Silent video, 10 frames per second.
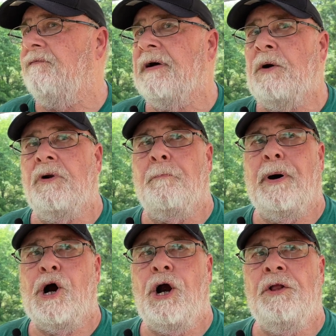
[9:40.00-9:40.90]
found a
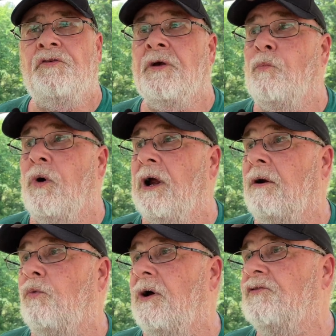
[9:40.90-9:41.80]
barn somewhere.
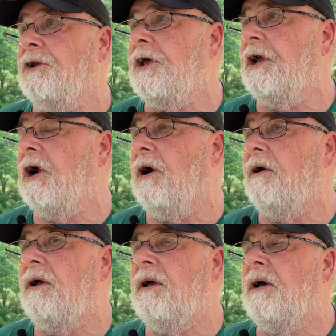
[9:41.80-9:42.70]
It wasn't here,
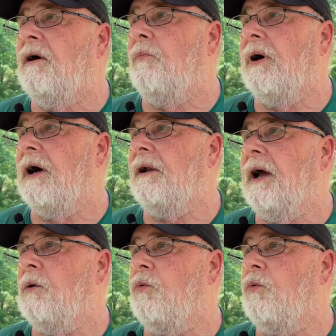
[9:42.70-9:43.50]
but I